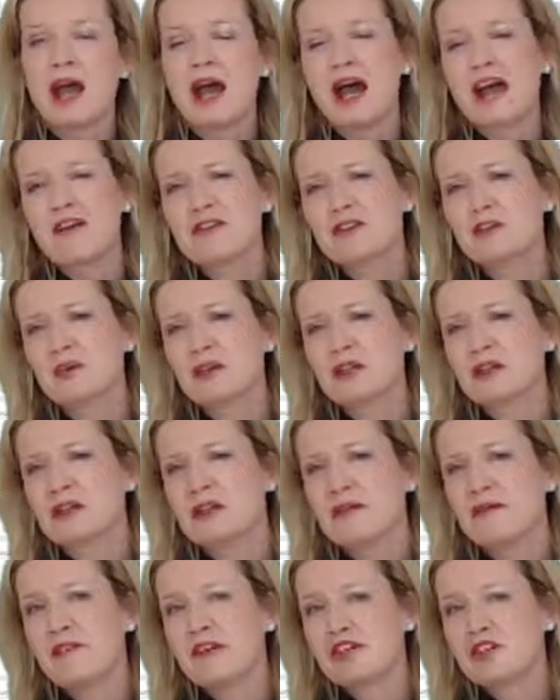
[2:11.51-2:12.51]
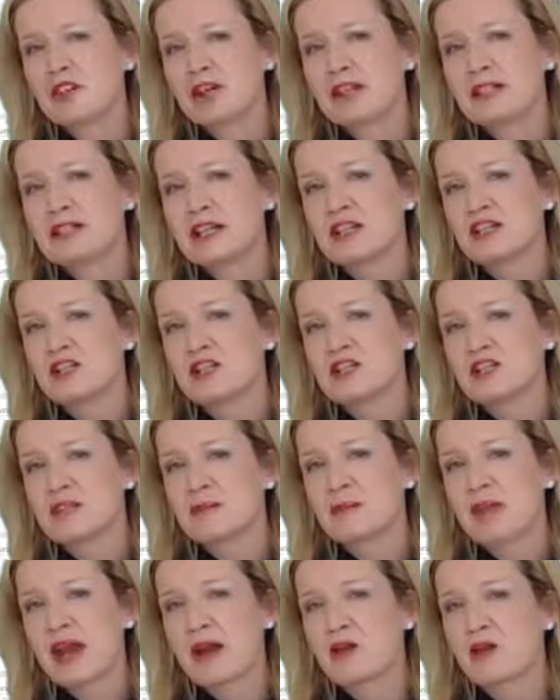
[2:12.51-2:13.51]
After we look at visualizations
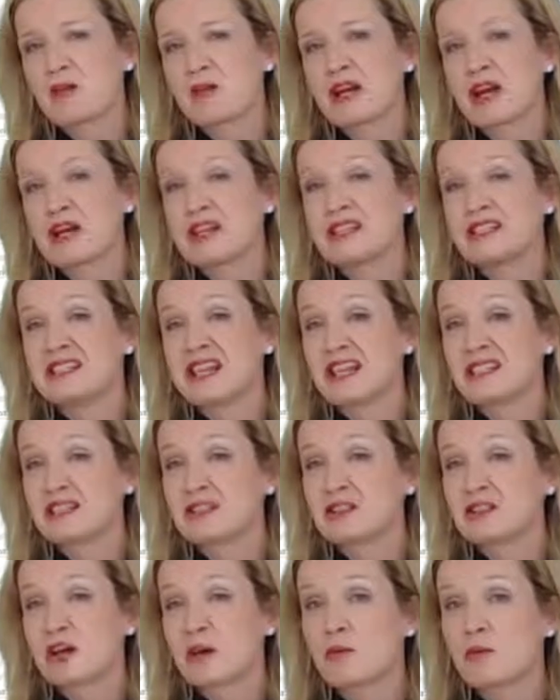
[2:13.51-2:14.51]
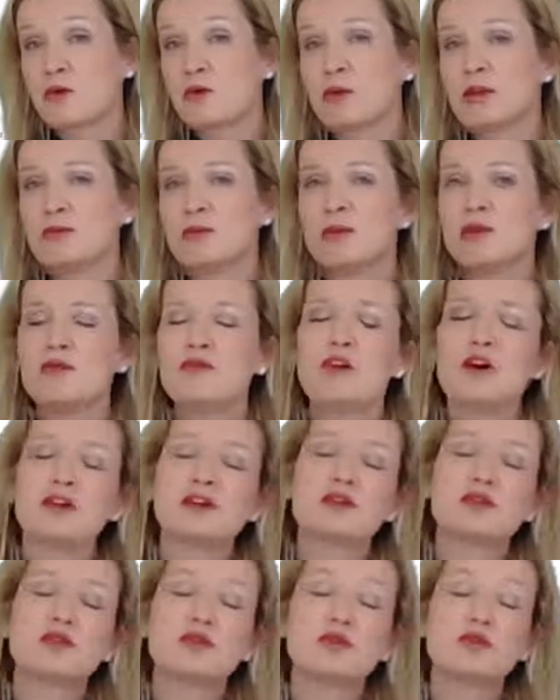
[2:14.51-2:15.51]
in Power BI Desktop, we'll move
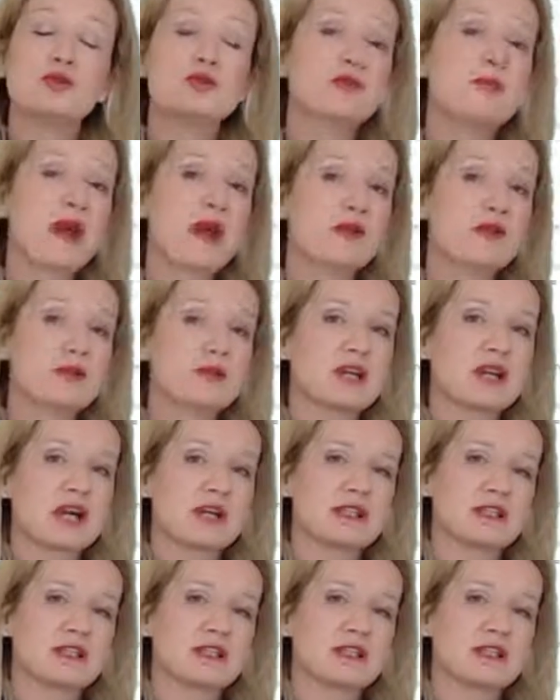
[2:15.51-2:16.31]
on to Power BI